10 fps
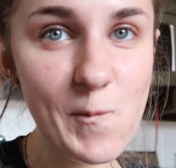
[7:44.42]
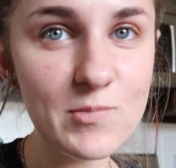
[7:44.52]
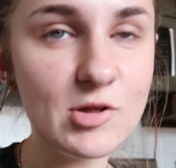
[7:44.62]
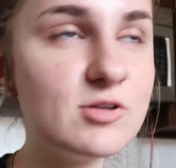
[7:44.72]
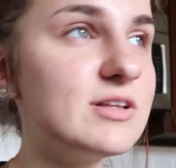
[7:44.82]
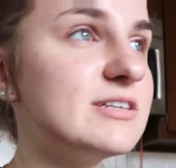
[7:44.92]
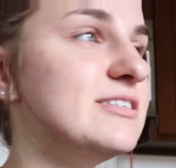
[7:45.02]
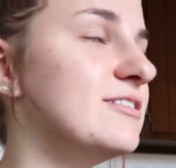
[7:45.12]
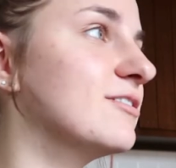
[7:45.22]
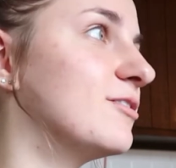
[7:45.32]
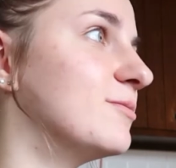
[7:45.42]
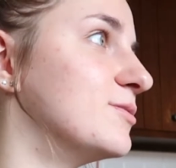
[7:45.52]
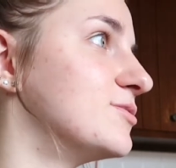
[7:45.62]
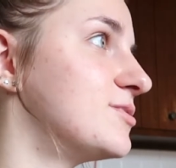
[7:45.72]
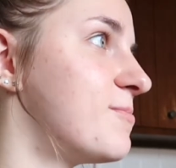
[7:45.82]
They look like teal
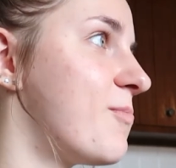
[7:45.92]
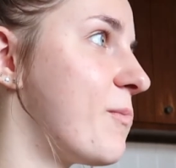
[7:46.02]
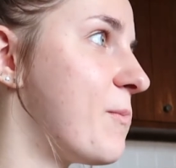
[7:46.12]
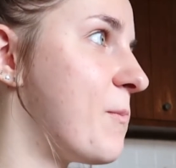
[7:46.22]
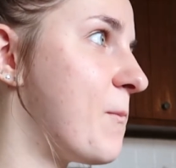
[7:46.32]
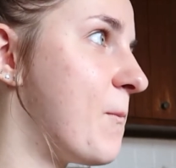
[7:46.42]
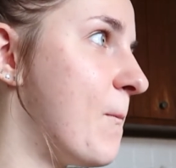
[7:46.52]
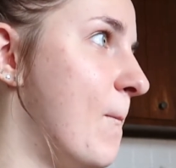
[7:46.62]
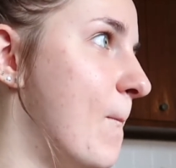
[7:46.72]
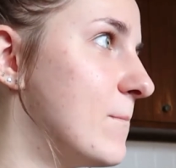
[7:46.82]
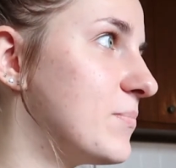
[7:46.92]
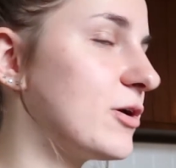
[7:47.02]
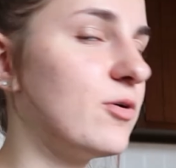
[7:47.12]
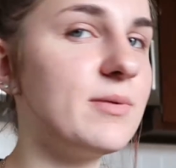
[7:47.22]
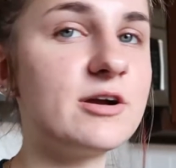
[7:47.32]
almost.
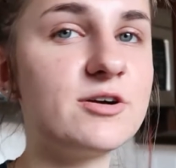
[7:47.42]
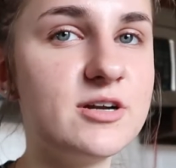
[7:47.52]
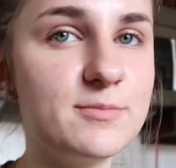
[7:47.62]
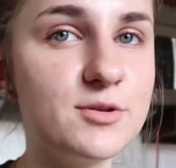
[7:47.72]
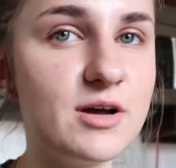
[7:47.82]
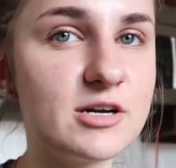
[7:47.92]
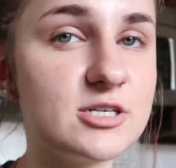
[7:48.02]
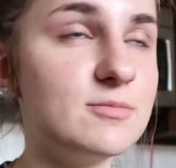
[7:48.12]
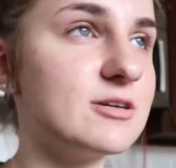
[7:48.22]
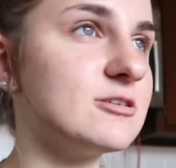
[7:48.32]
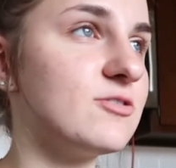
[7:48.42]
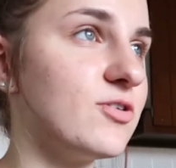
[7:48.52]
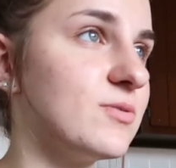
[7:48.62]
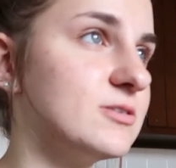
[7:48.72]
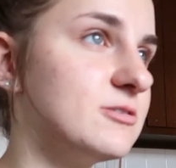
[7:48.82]
Like where my green and blue actually mixed
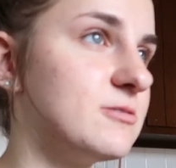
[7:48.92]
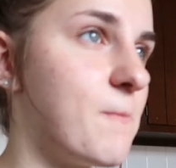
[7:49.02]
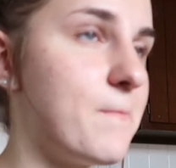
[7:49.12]
for once.